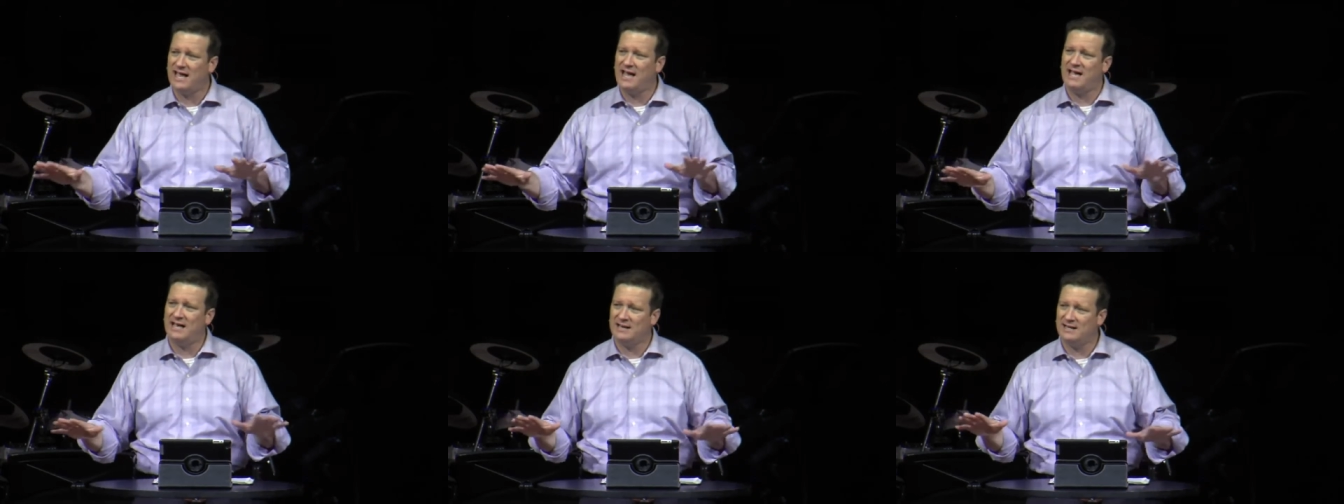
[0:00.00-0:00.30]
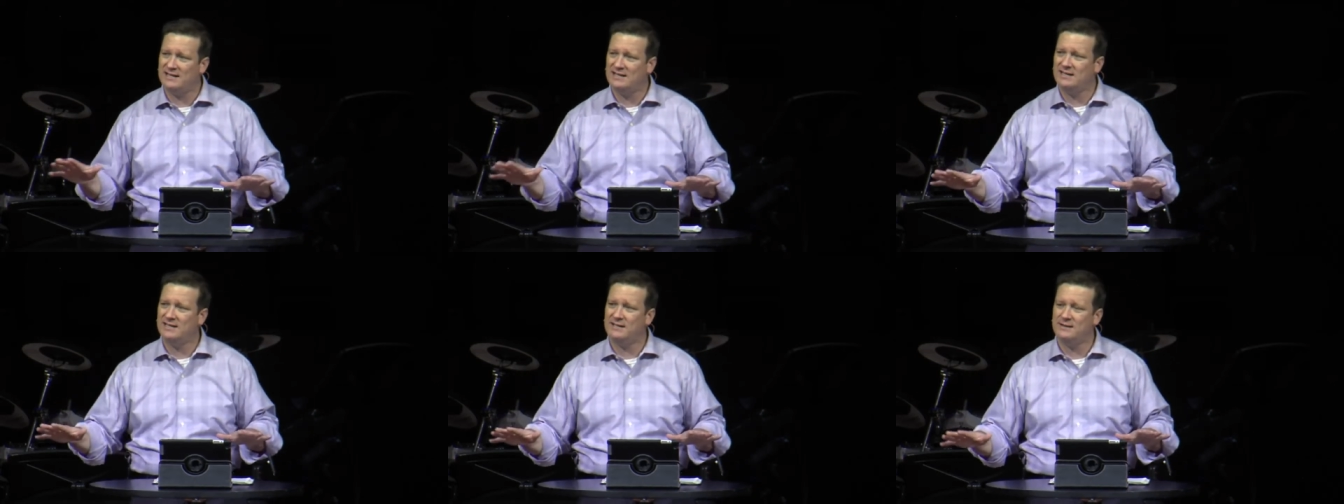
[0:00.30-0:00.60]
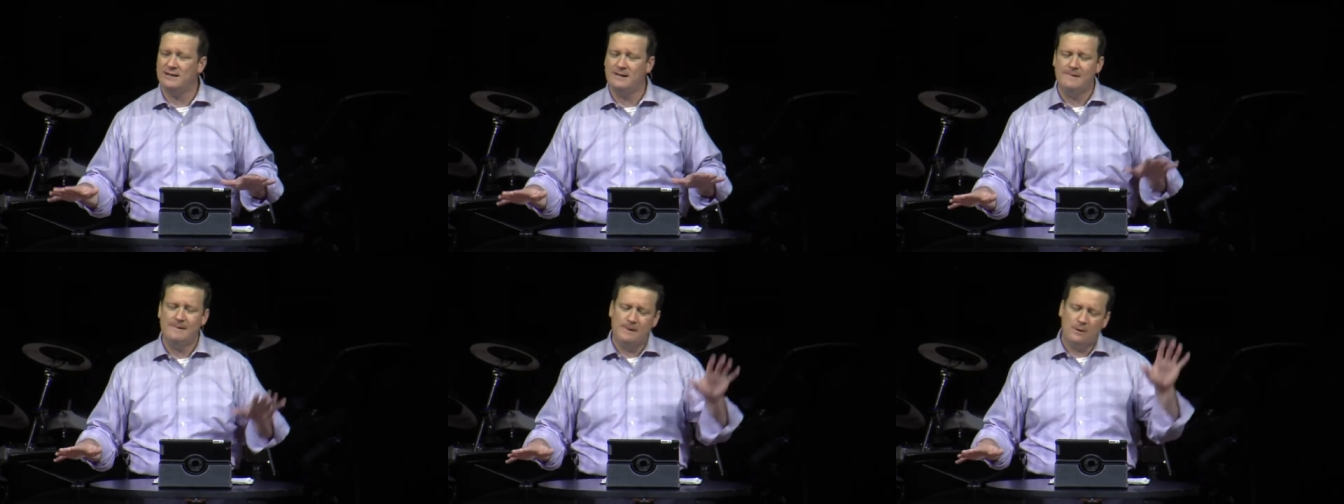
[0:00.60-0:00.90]
Hannah did
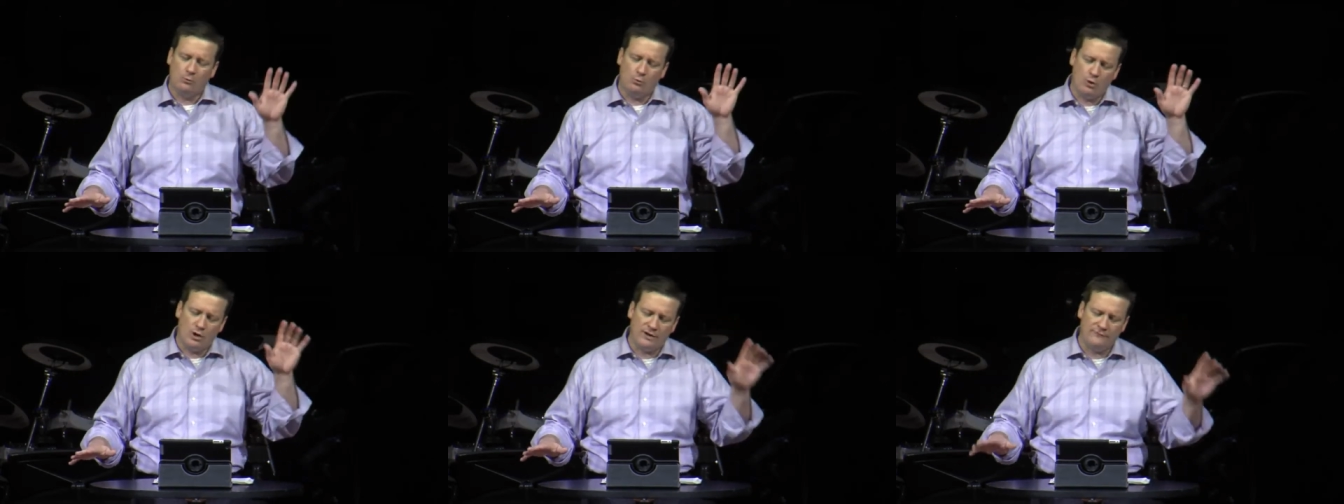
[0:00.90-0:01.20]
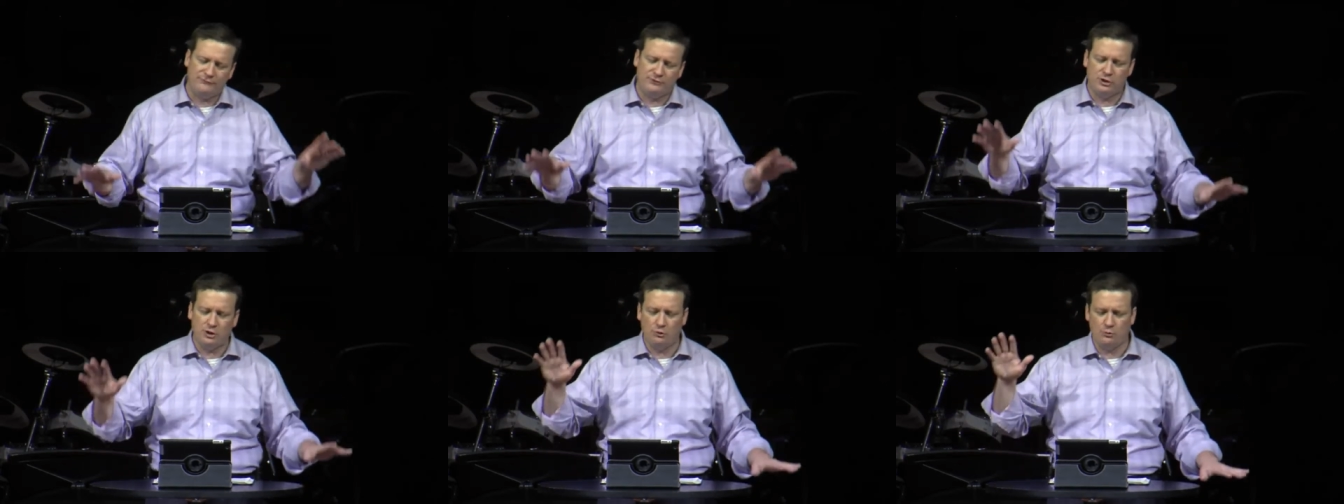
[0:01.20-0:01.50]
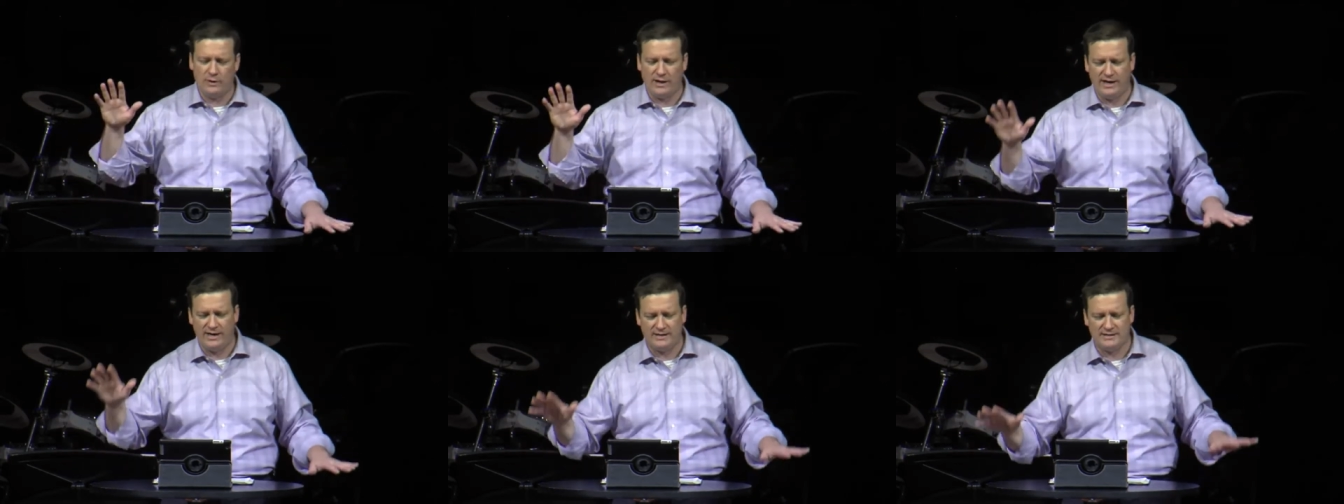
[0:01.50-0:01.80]
one of two
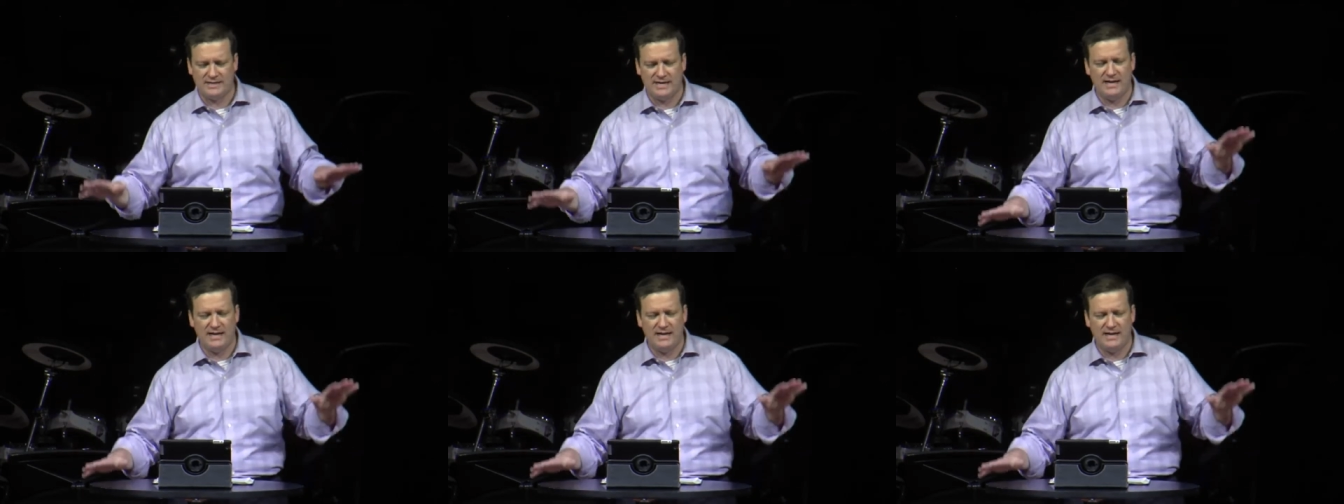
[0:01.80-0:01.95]
ways.